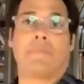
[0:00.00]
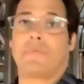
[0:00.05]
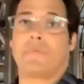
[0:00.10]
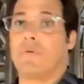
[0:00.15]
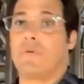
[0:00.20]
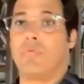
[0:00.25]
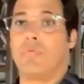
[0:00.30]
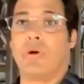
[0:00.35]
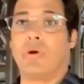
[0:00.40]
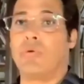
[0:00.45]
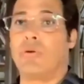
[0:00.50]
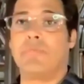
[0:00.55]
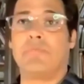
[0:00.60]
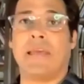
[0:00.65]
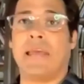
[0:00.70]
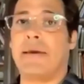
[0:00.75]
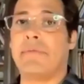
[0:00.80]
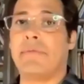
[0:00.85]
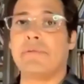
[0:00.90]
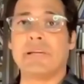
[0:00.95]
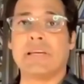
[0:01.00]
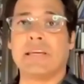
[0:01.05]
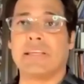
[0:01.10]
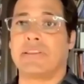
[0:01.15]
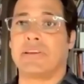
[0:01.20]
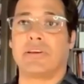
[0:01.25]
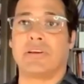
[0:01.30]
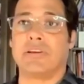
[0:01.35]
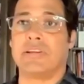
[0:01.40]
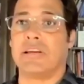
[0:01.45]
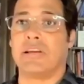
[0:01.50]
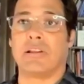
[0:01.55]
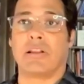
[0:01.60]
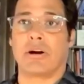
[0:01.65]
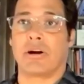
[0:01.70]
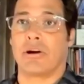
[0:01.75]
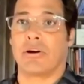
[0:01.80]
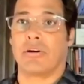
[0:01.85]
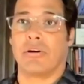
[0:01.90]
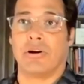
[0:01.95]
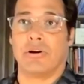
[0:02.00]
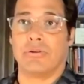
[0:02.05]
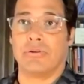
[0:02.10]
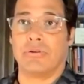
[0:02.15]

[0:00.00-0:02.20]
we wouldn't be able to get the good deal on our own.